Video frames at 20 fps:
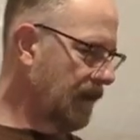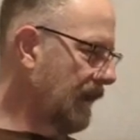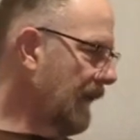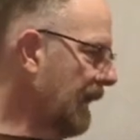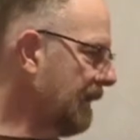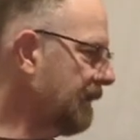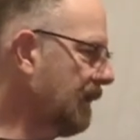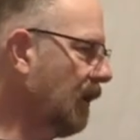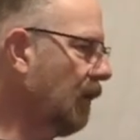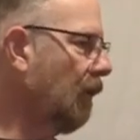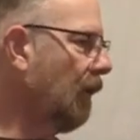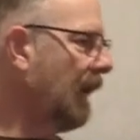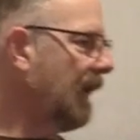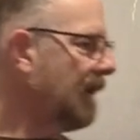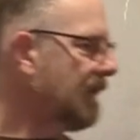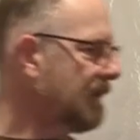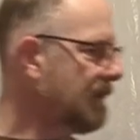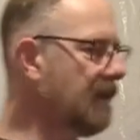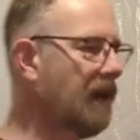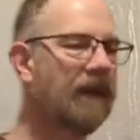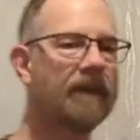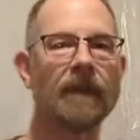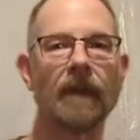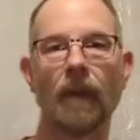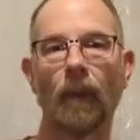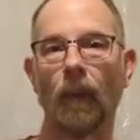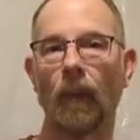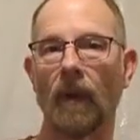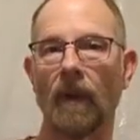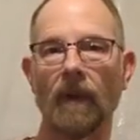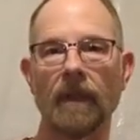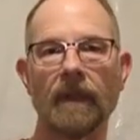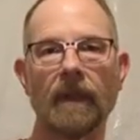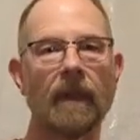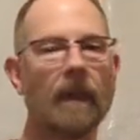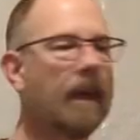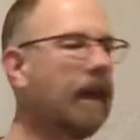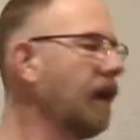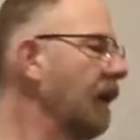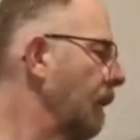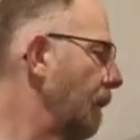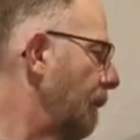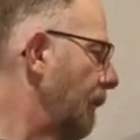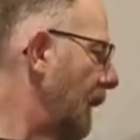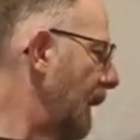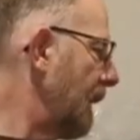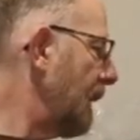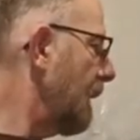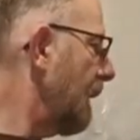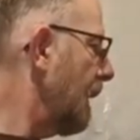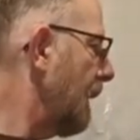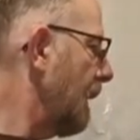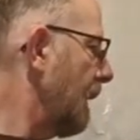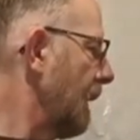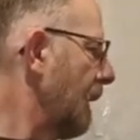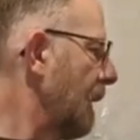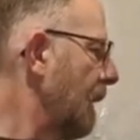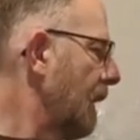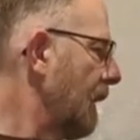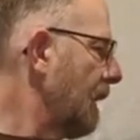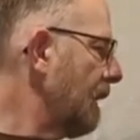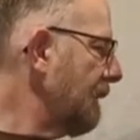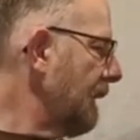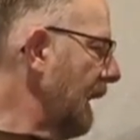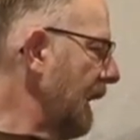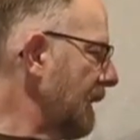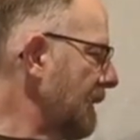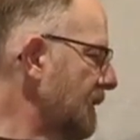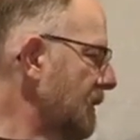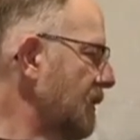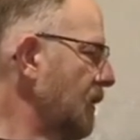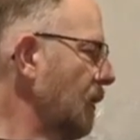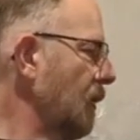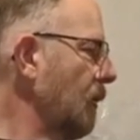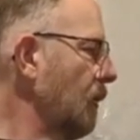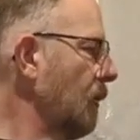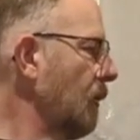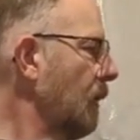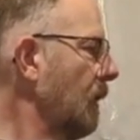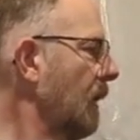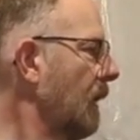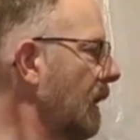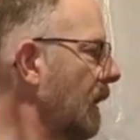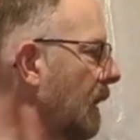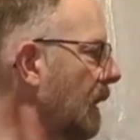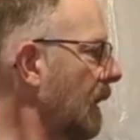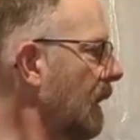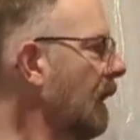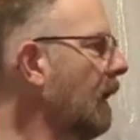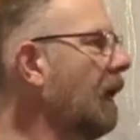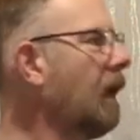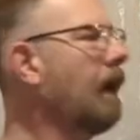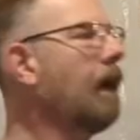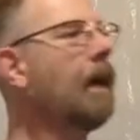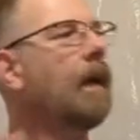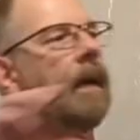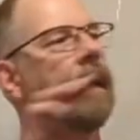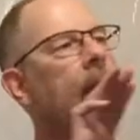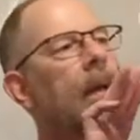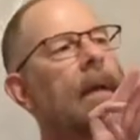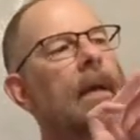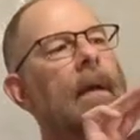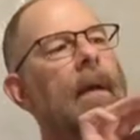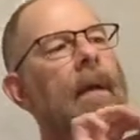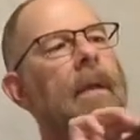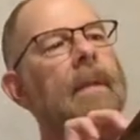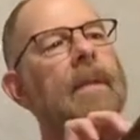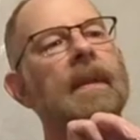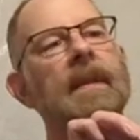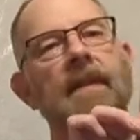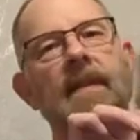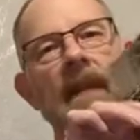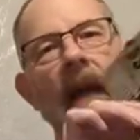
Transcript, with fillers: Not the greatest stuff in the world, but thanks to the